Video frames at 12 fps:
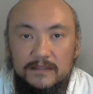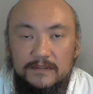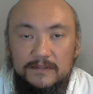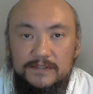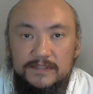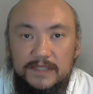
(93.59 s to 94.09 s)

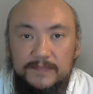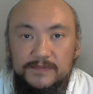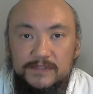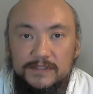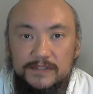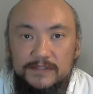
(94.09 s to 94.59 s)
These
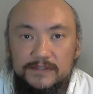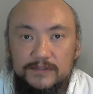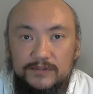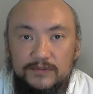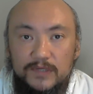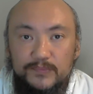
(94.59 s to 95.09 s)
substances
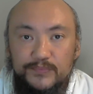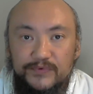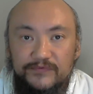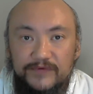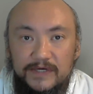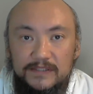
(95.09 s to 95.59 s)
do not
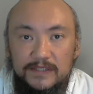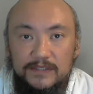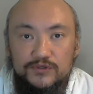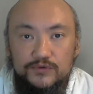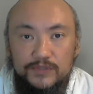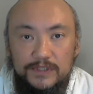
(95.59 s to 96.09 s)
provide a
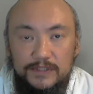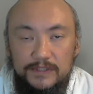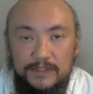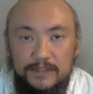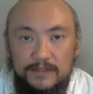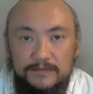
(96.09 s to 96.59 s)
true healing.